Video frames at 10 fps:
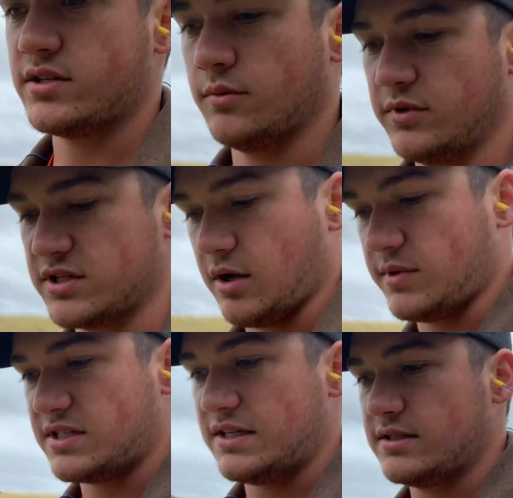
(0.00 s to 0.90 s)
some this
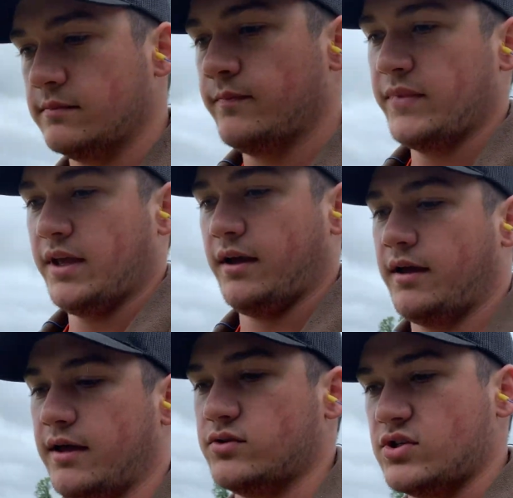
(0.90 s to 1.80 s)
coming season,
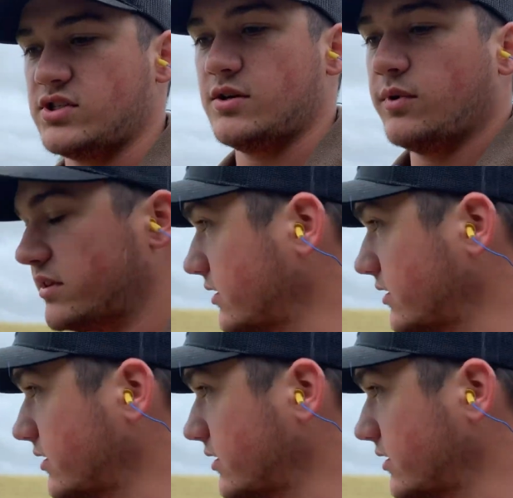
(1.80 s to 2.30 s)
and just see what